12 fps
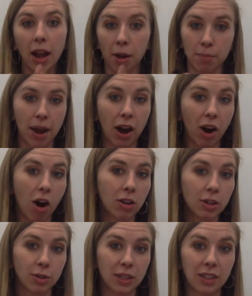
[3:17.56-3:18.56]
compare all
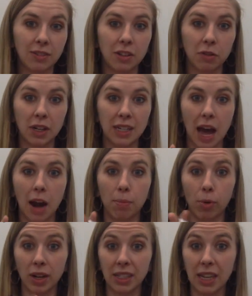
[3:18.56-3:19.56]
sorts of different data
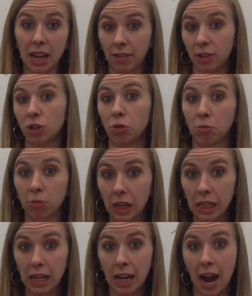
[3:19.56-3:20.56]
points and give us a
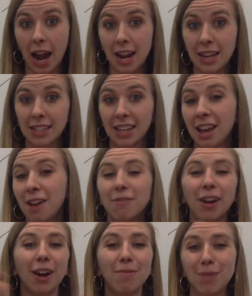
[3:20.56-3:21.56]
really nice,
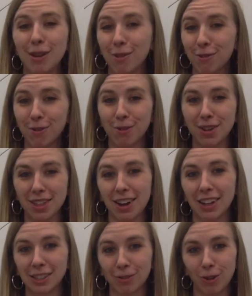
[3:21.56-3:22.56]
very beautiful, with
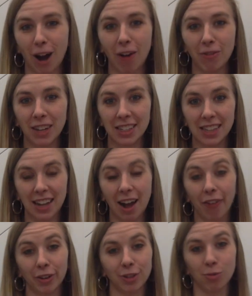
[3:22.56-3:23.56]
lots of graphics and
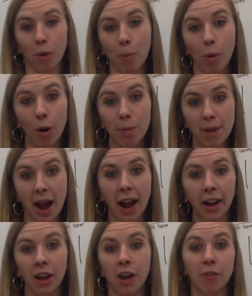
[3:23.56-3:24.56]
colors, report
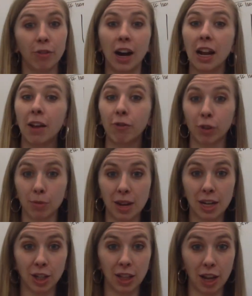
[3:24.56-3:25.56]
back for any
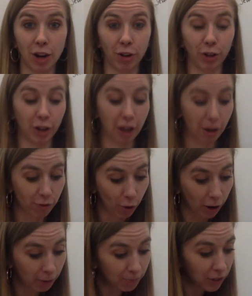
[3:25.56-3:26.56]
information that you're looking
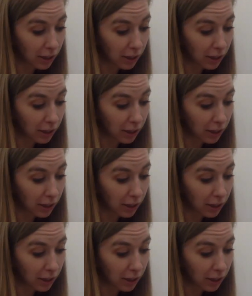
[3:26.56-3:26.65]
for.